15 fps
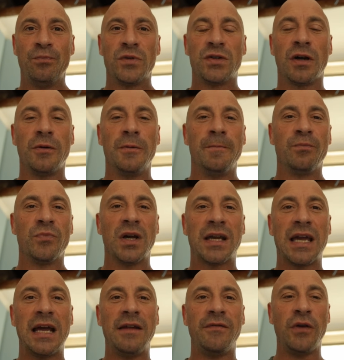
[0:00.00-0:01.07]
So
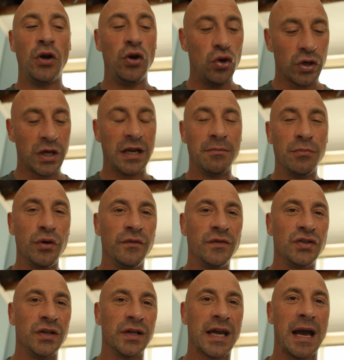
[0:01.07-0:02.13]
again, if you're looking at moving
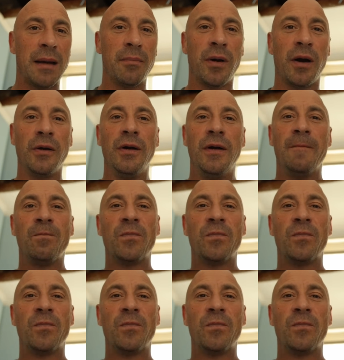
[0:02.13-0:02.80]
to the campo,